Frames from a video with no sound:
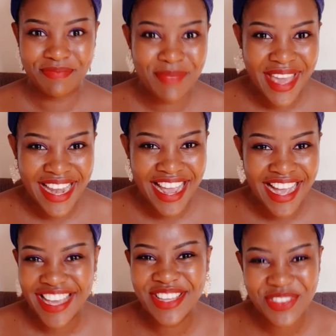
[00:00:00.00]

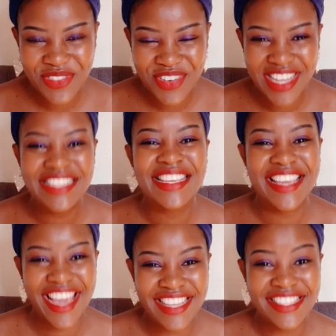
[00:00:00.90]
Bella, he's rich.
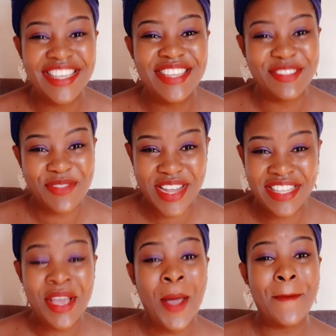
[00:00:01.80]
Yes, he's
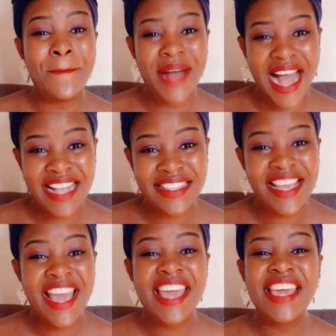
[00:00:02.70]
rich, but
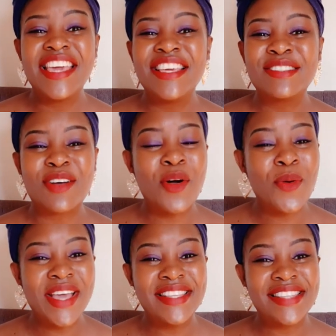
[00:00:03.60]
he is
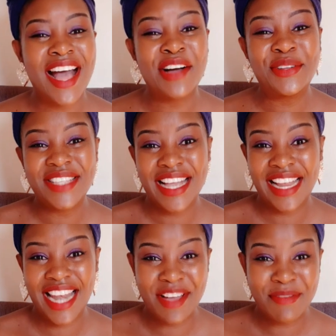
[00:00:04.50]
always out
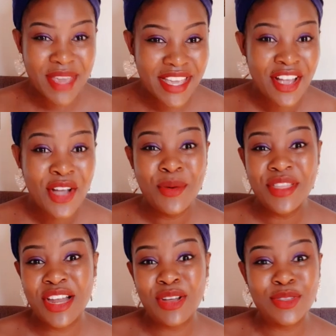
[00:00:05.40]
clubbing
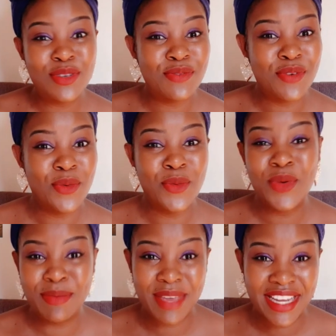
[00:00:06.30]
with a lot of
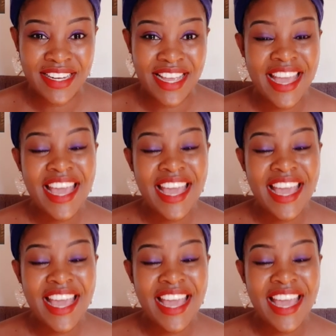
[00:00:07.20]
women.